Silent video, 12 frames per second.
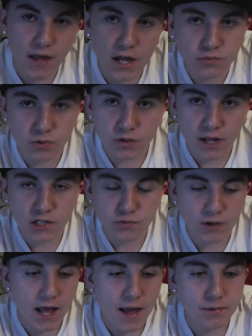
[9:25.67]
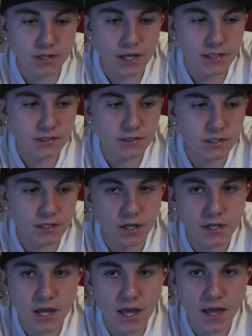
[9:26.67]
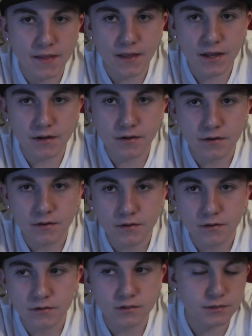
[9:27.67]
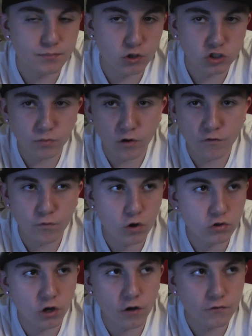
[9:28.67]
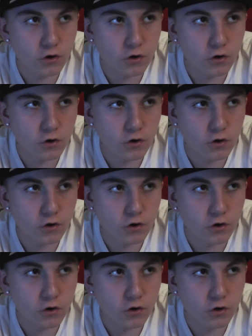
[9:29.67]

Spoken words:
That's what happened tonight, and then just pushed him off, walked off.